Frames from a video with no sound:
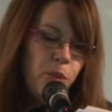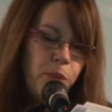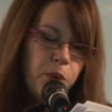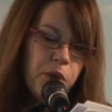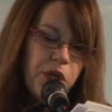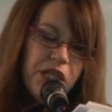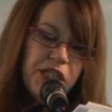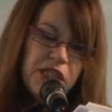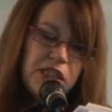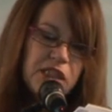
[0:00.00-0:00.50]

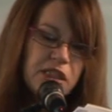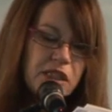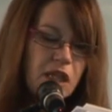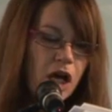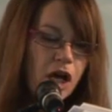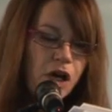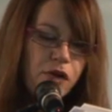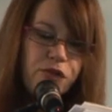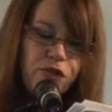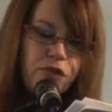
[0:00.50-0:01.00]
breathes
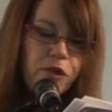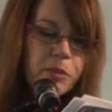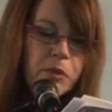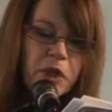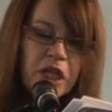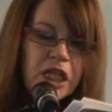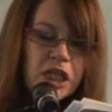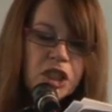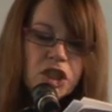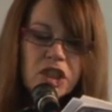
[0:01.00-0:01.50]
her
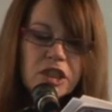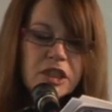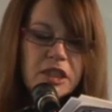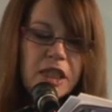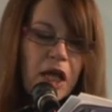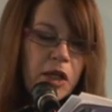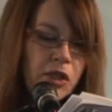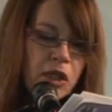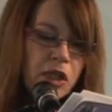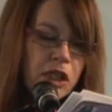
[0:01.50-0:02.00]
from each
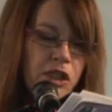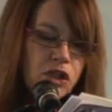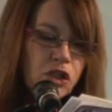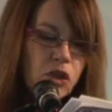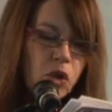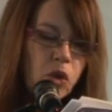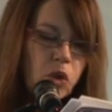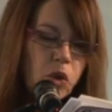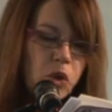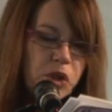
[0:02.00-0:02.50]

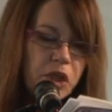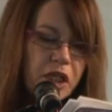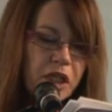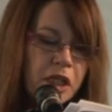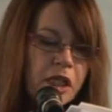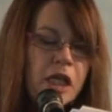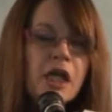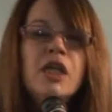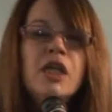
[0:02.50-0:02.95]
sunlit corner,